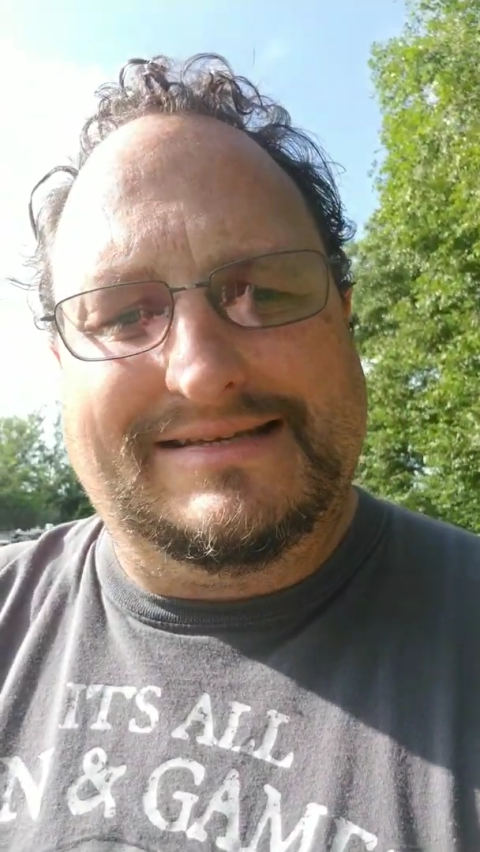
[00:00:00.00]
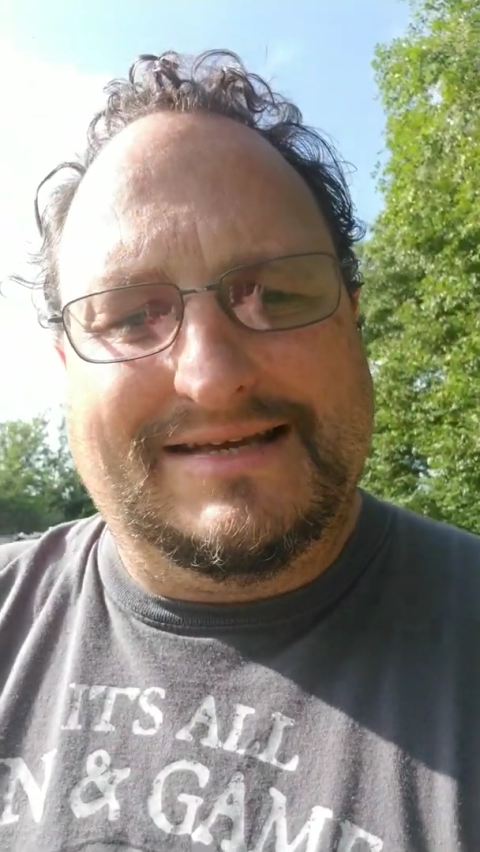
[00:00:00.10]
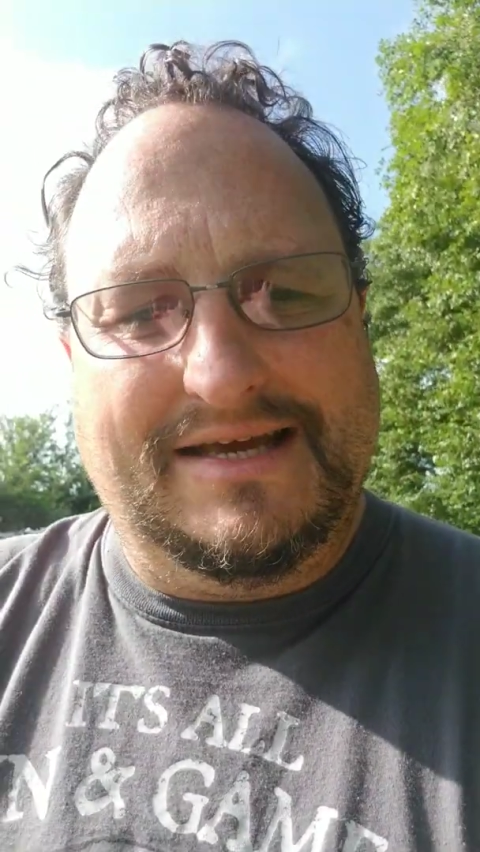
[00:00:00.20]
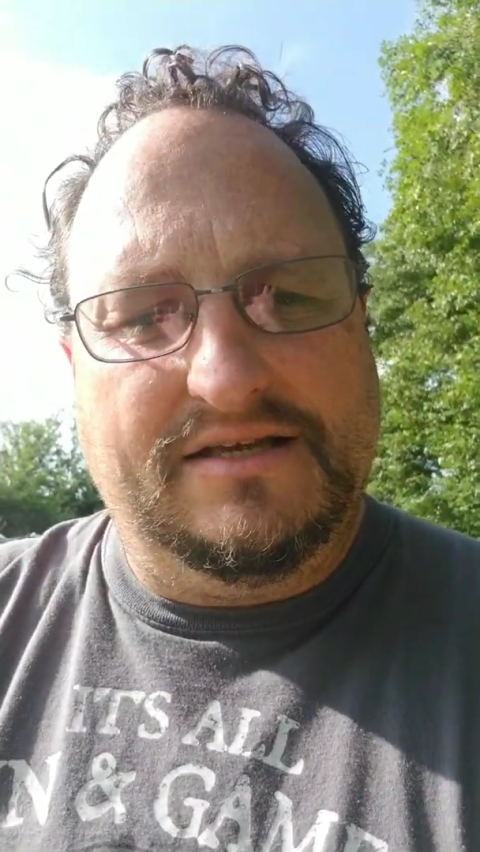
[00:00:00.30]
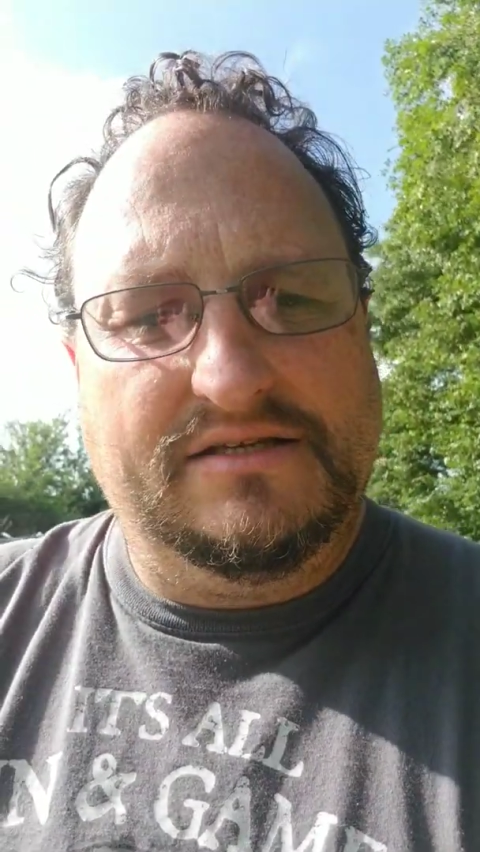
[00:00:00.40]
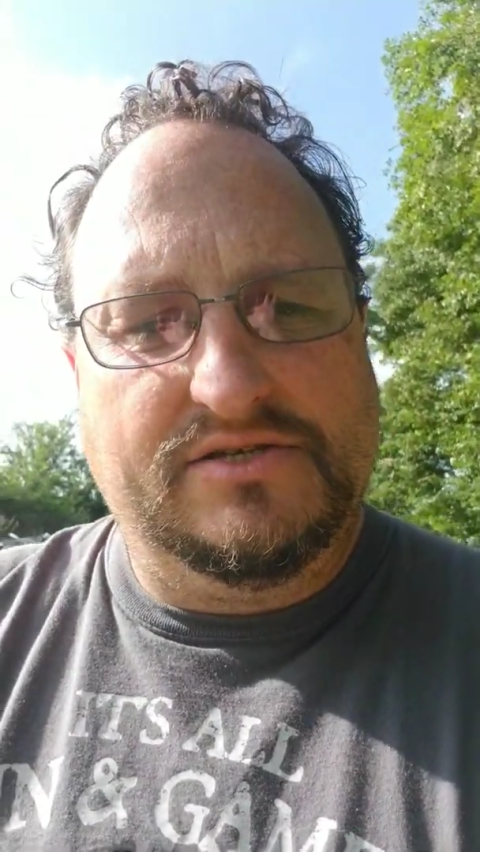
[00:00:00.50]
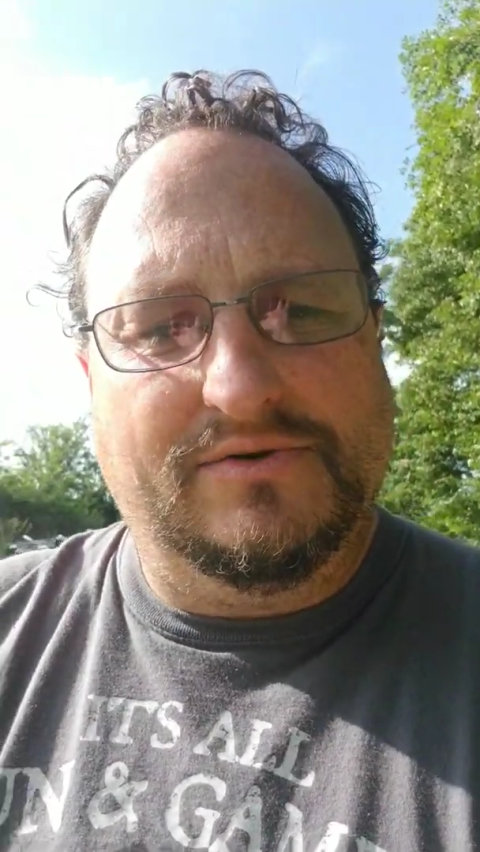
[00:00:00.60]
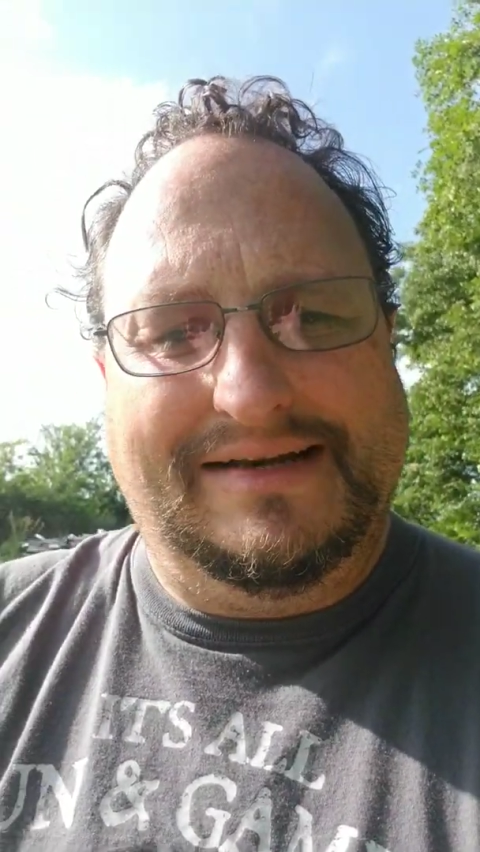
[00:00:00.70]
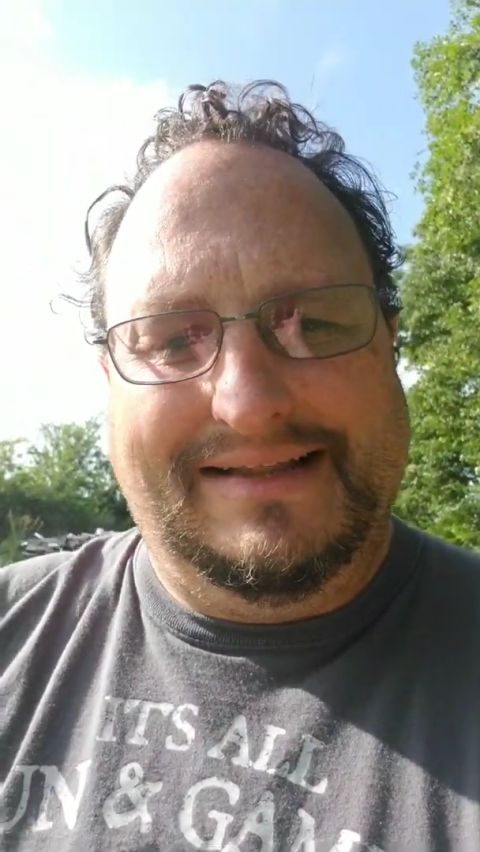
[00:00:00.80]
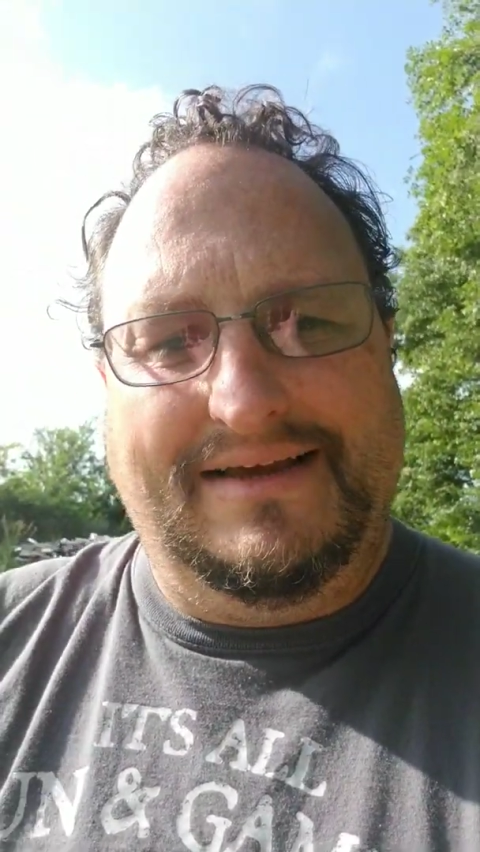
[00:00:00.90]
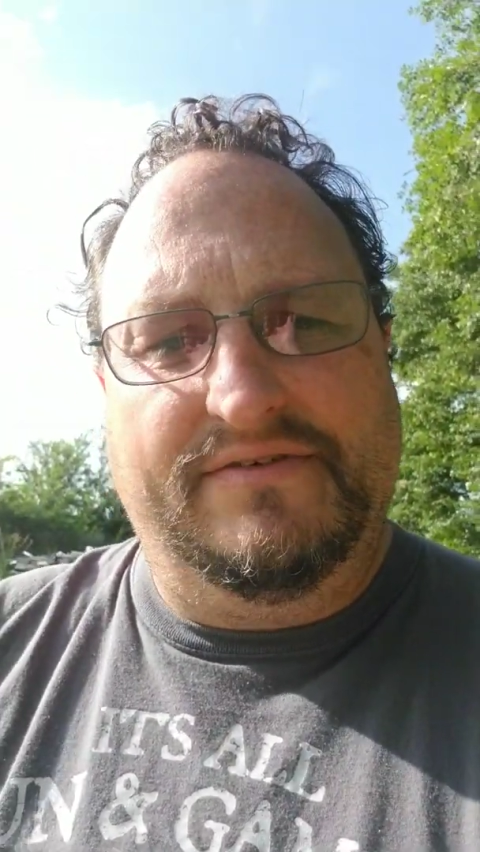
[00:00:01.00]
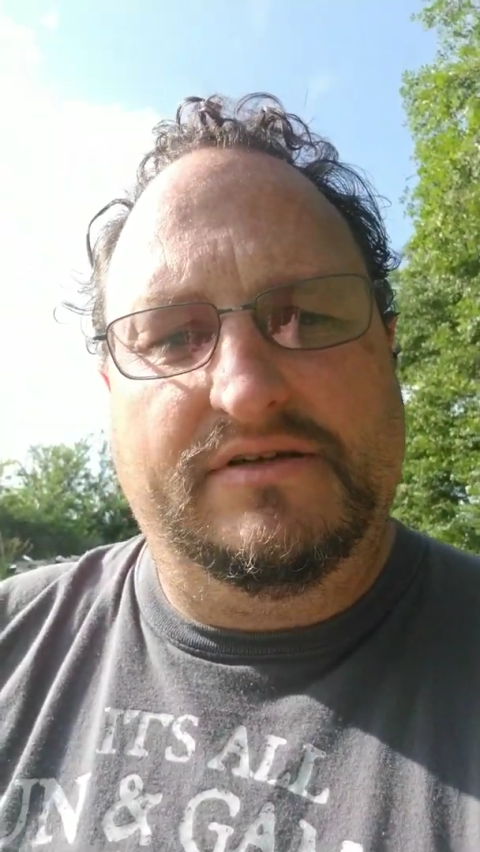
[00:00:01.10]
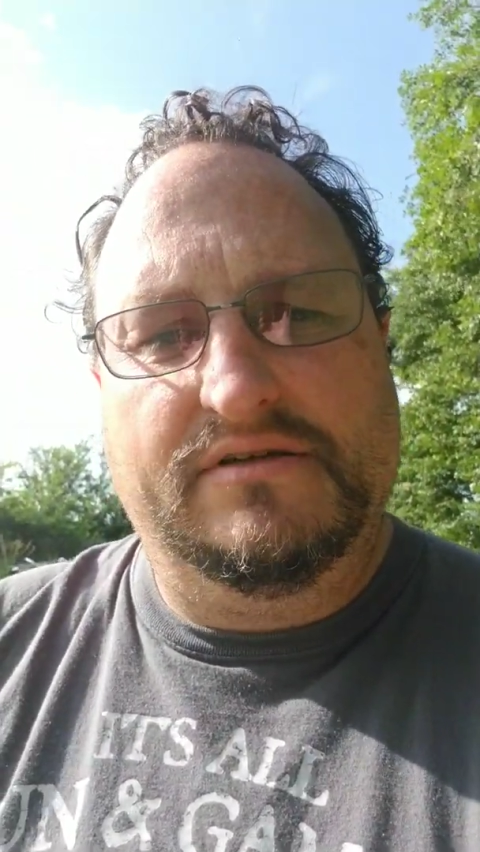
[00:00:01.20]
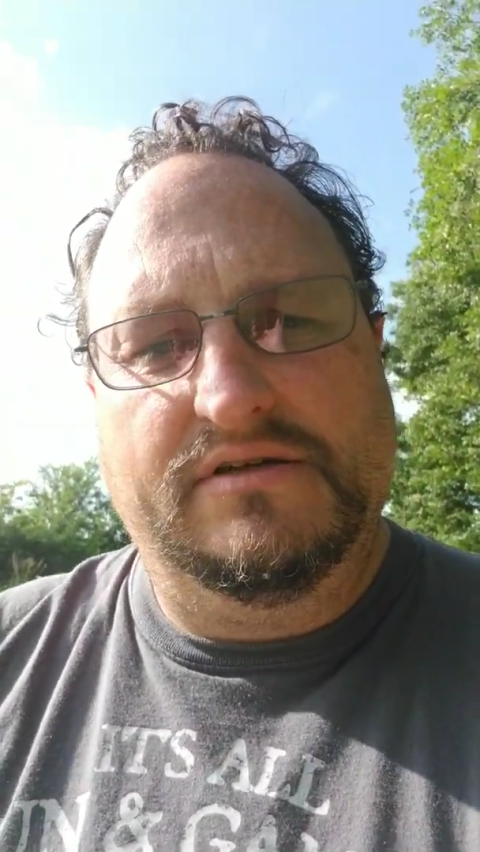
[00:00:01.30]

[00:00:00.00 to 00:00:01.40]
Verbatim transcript: 10 to an 11